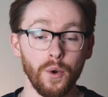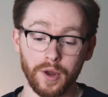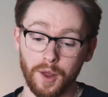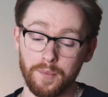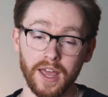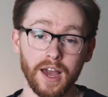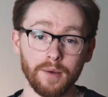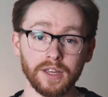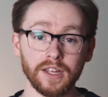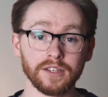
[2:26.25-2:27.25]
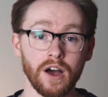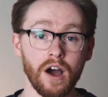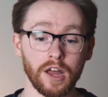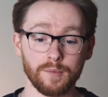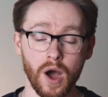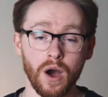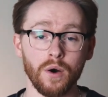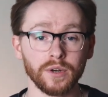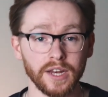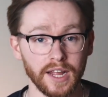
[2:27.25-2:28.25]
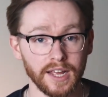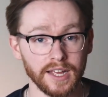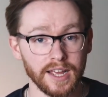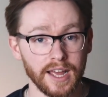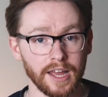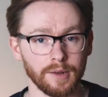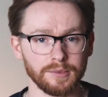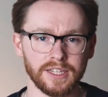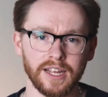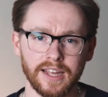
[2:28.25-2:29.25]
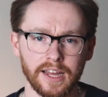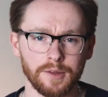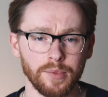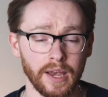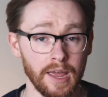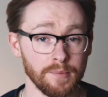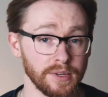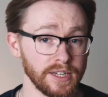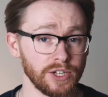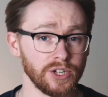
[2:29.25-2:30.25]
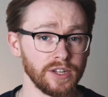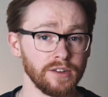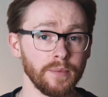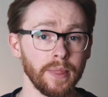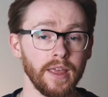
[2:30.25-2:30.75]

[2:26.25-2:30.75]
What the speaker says: When I pick up the guitar and I'm holding it and I'm sitting down in playing position,